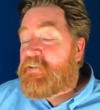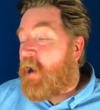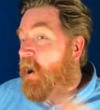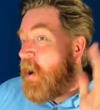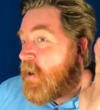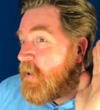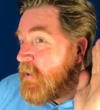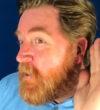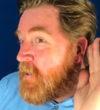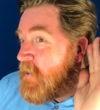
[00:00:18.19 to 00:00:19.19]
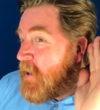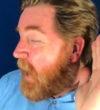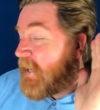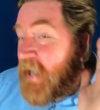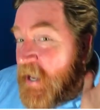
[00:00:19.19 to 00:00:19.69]
are,
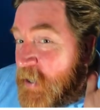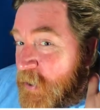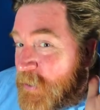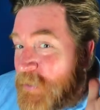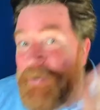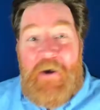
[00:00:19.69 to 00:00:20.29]
I can't hear you.